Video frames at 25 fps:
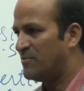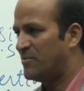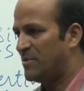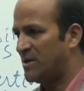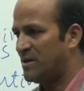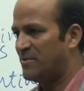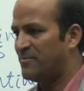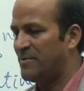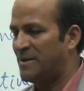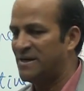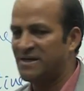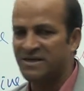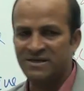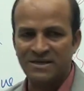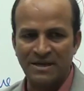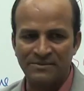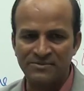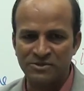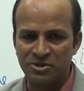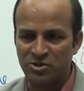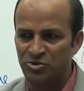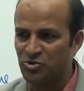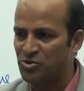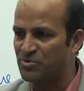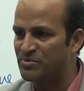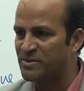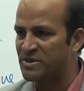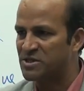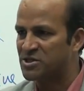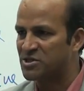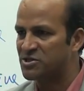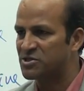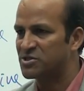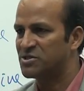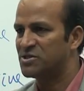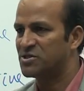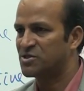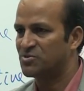when it comes to group
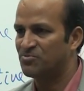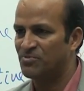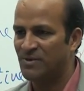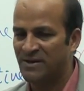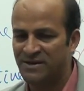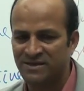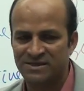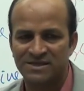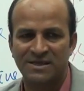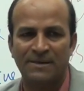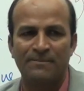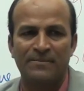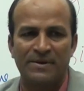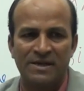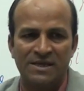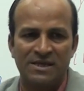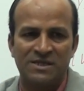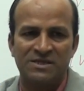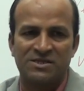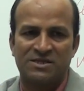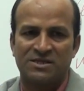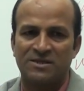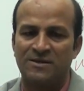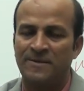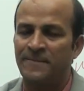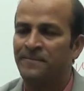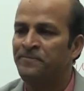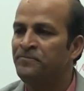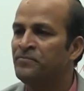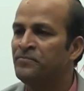discussions when somebody is uh,